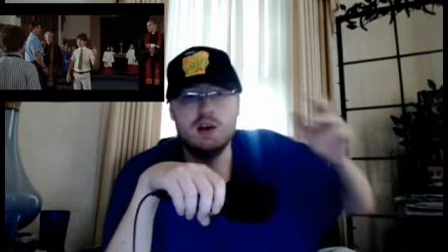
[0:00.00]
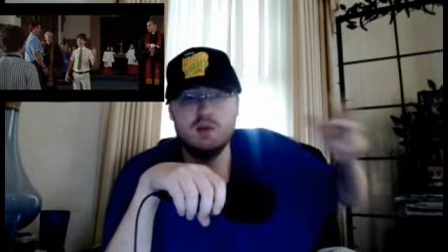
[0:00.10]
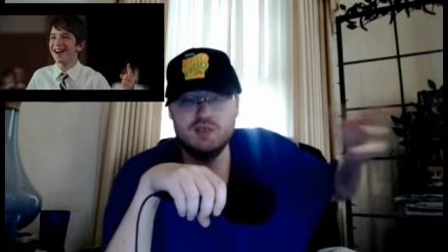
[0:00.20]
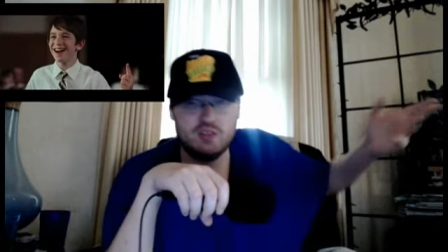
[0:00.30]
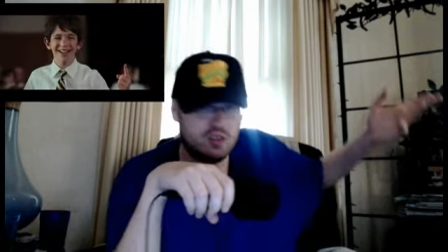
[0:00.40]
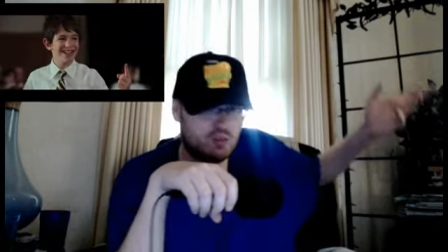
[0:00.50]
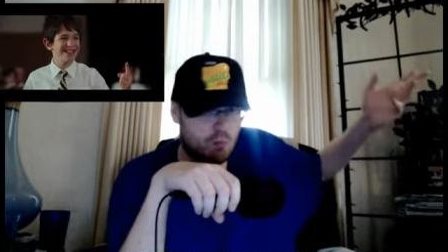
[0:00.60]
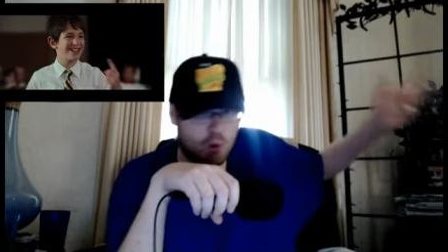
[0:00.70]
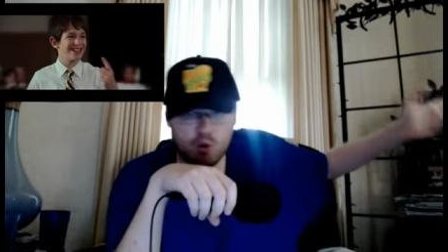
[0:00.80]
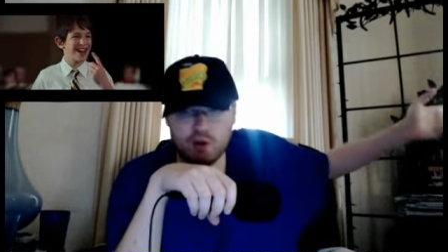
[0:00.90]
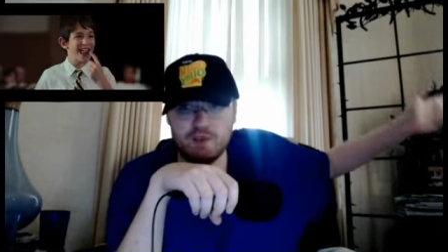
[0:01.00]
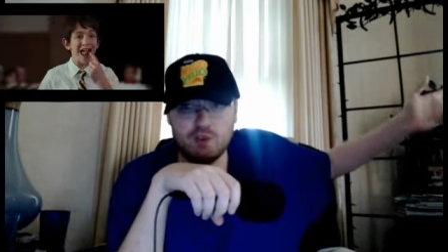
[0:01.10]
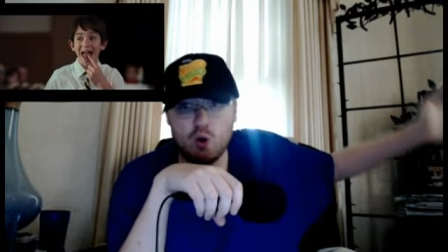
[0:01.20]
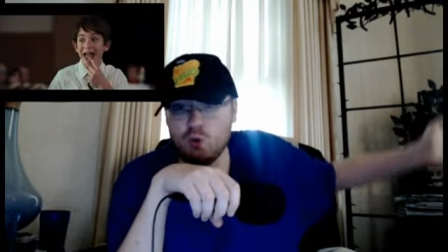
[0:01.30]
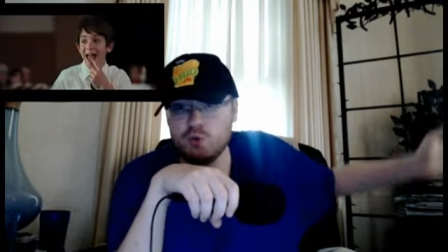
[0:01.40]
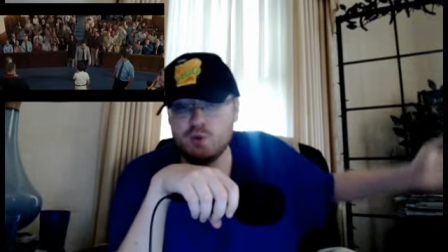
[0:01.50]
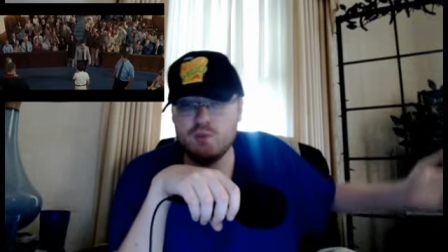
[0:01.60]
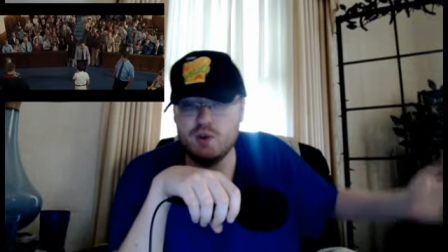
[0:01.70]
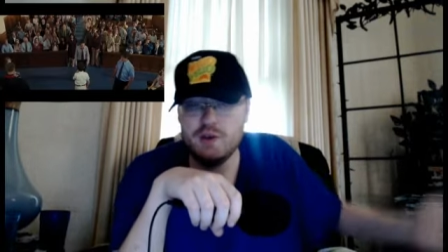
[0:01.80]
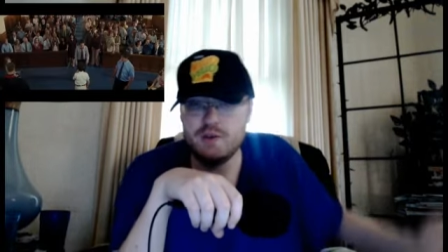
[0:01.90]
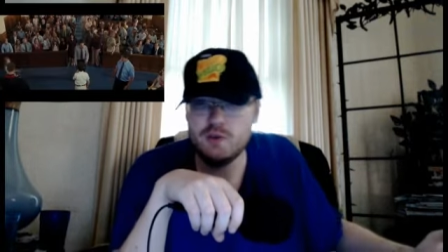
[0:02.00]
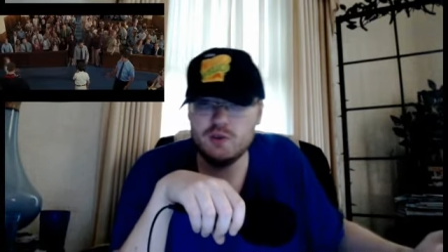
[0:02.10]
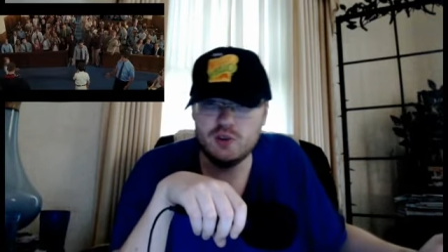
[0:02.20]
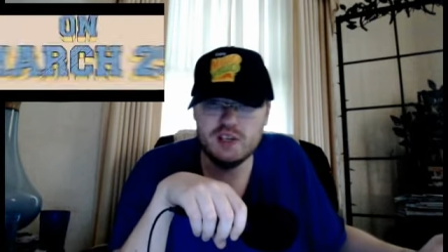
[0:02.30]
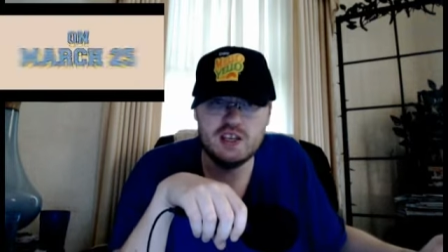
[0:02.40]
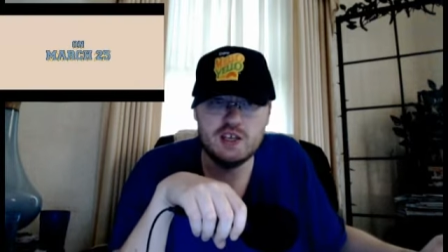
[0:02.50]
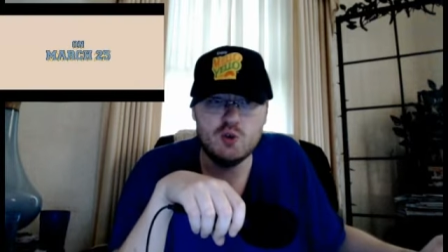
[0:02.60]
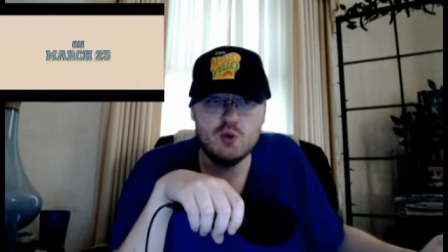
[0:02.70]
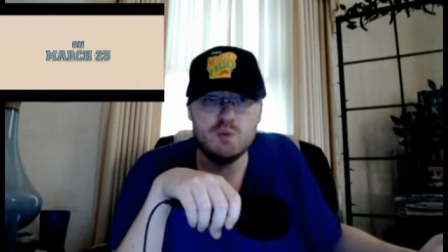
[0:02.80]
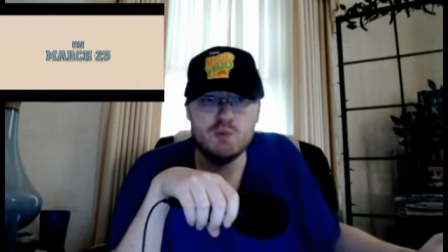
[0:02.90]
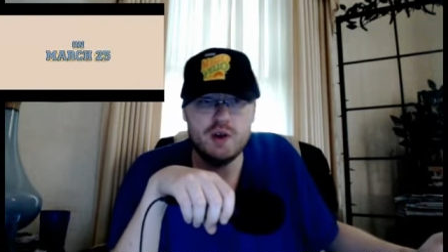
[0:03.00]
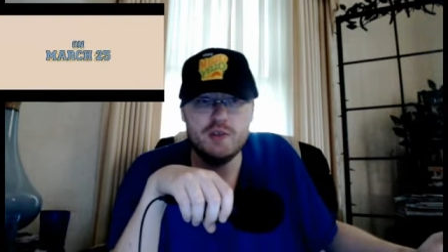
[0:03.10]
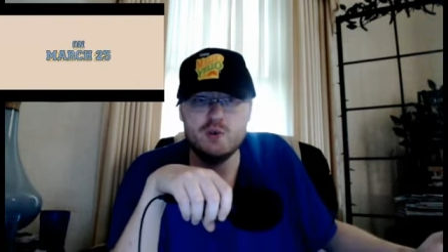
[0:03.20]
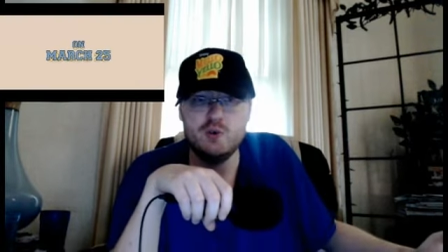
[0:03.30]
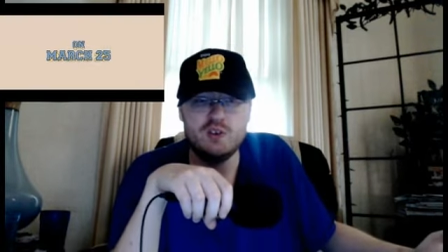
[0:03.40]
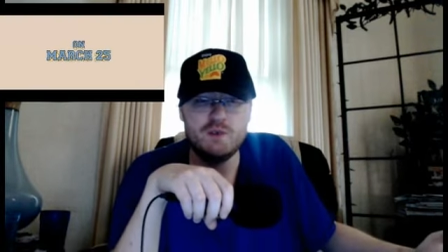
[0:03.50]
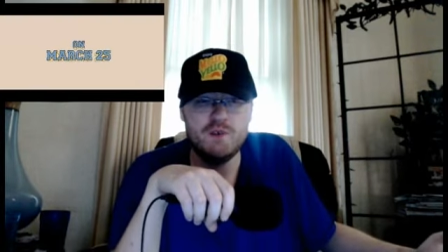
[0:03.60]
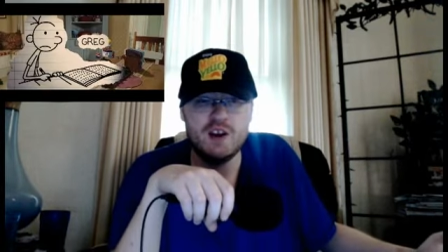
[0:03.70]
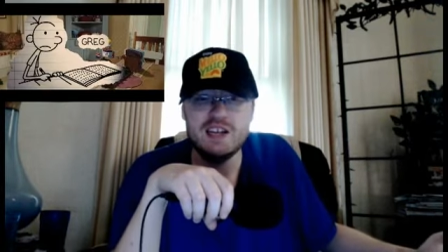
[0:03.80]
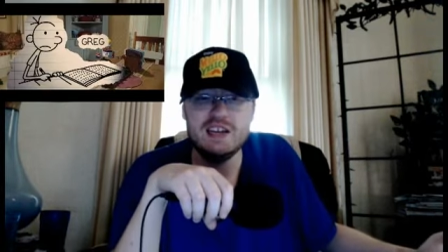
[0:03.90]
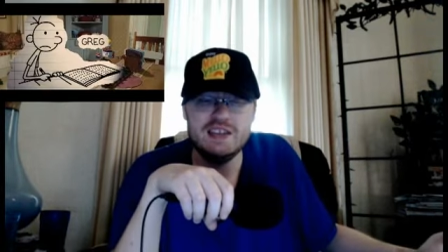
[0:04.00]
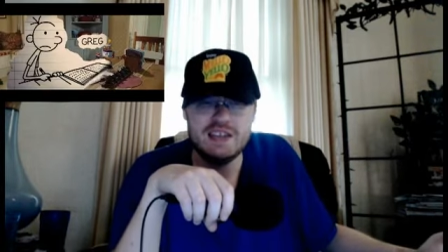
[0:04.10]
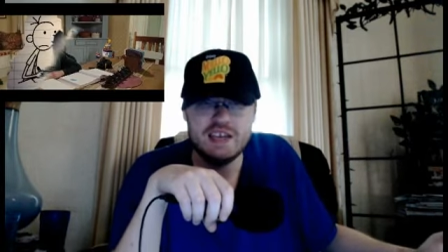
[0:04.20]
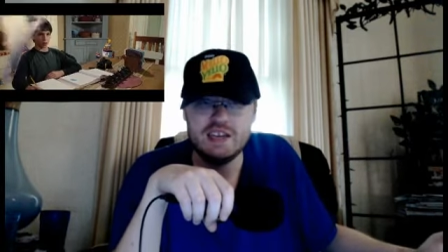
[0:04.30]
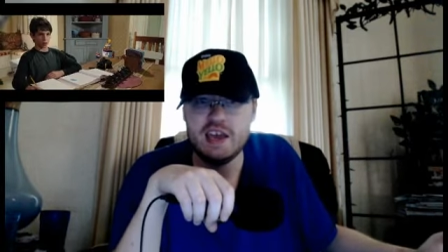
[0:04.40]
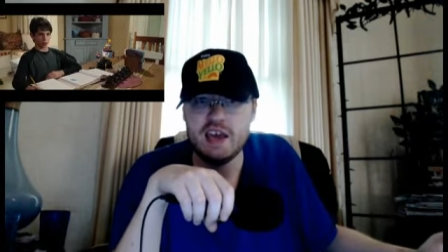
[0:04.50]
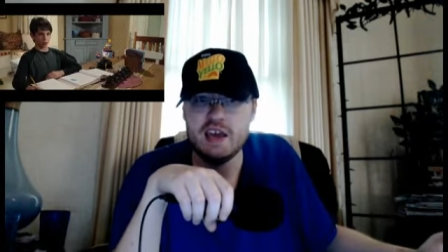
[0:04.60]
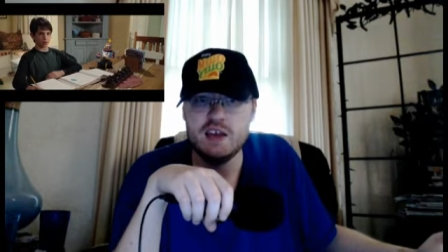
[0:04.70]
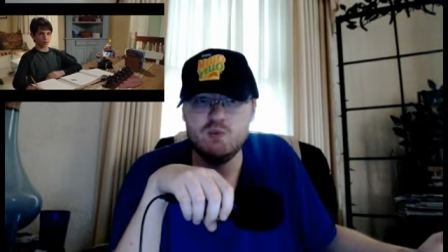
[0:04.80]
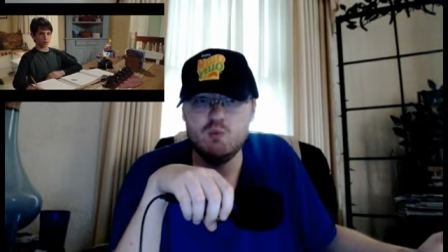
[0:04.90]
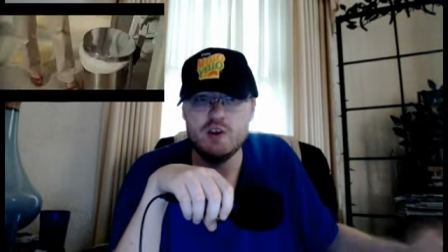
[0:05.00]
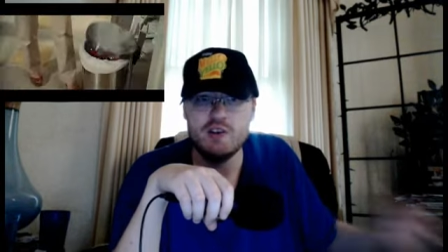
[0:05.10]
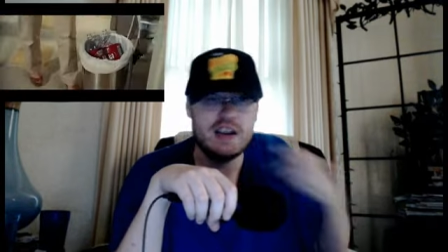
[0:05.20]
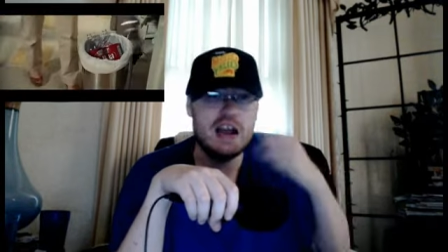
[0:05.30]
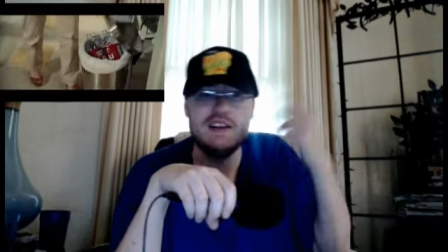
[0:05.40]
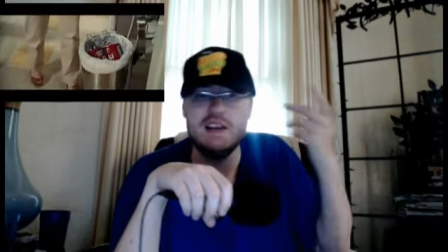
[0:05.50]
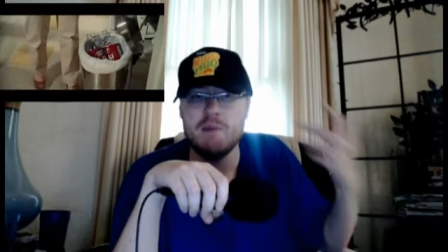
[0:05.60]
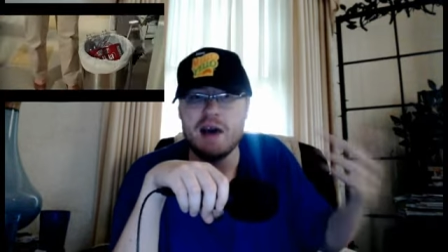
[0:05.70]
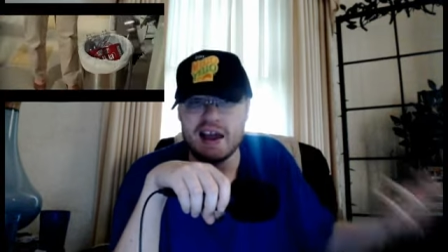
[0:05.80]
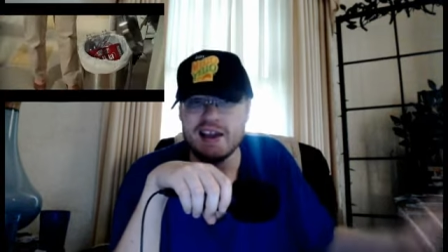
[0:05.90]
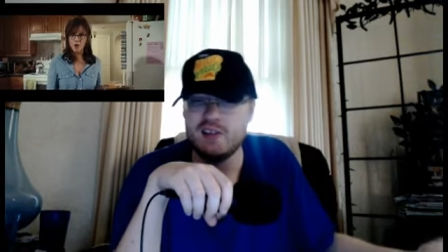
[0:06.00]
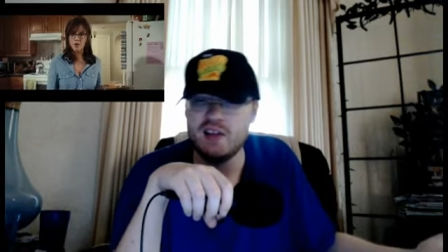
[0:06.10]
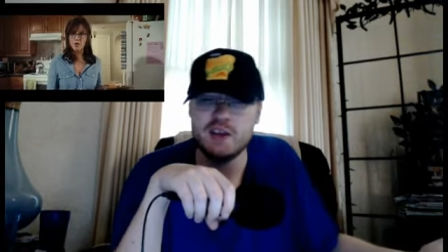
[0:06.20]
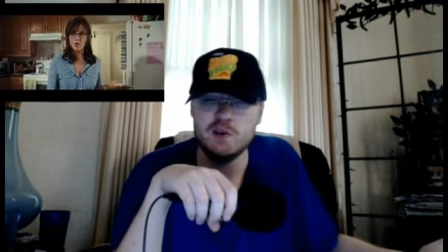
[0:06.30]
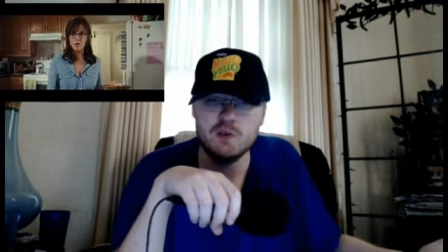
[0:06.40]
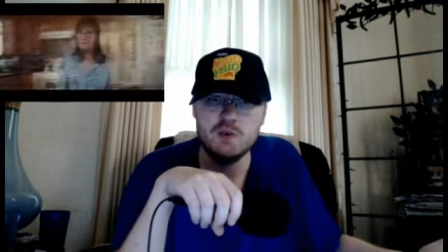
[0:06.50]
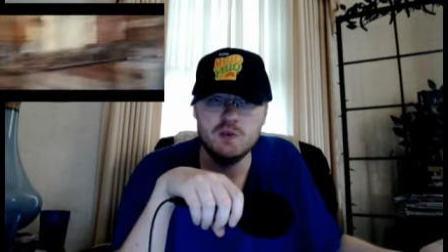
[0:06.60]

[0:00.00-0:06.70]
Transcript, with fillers: This is more of his older brother, the lead kid's older brother, who's a fucking dickhead wearing goddamn eyeliner.